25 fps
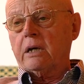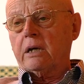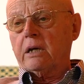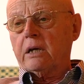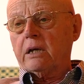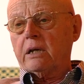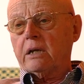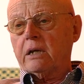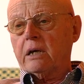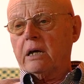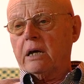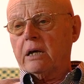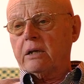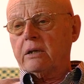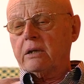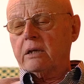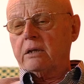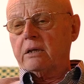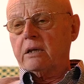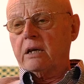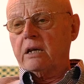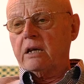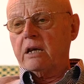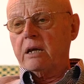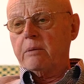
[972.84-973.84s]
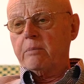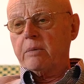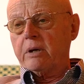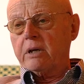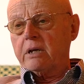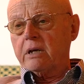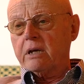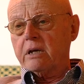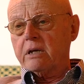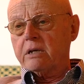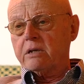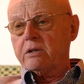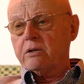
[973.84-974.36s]
and the limit
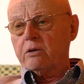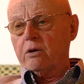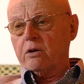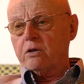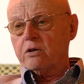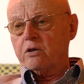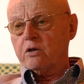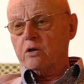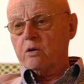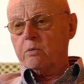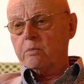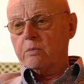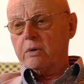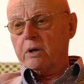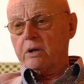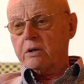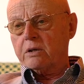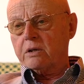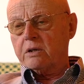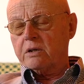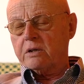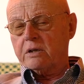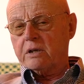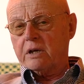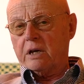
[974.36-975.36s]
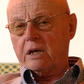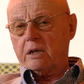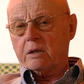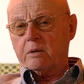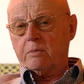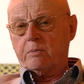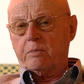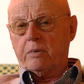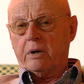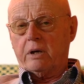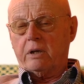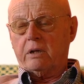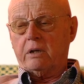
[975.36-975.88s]
is not so much set
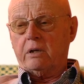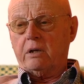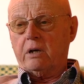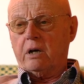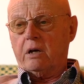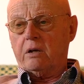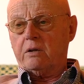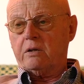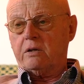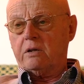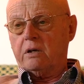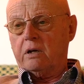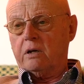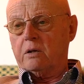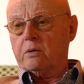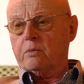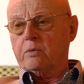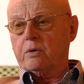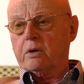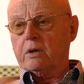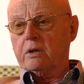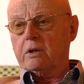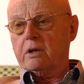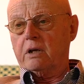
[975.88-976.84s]
by the outside world,